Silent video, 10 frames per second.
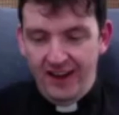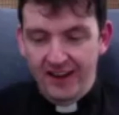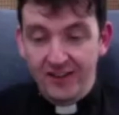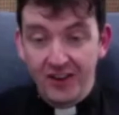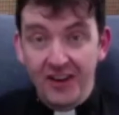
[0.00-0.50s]

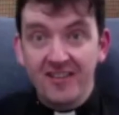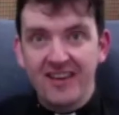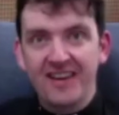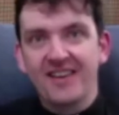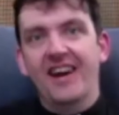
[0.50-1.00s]
to us
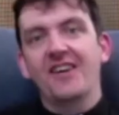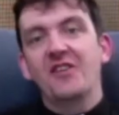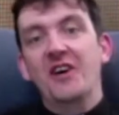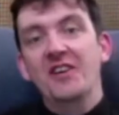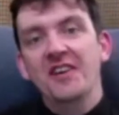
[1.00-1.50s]
here in
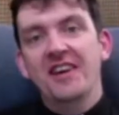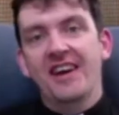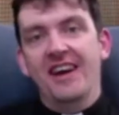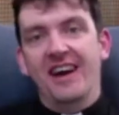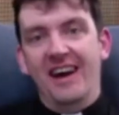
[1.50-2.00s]
Carrigrohane,
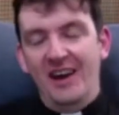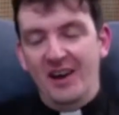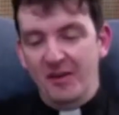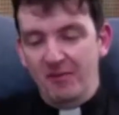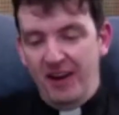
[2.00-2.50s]

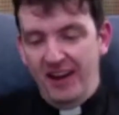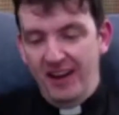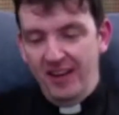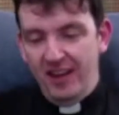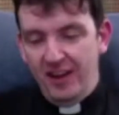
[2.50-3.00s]

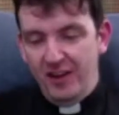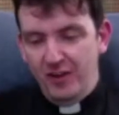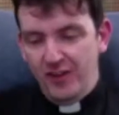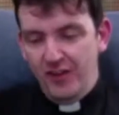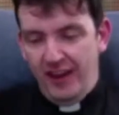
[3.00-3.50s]
and thank you
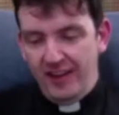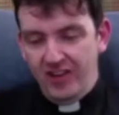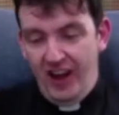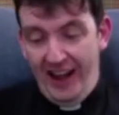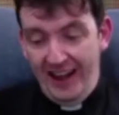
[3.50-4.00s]
for that
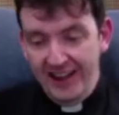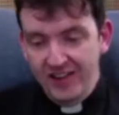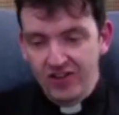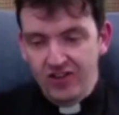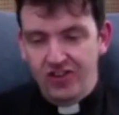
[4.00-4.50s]

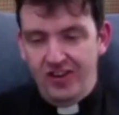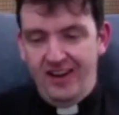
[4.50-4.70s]
challenge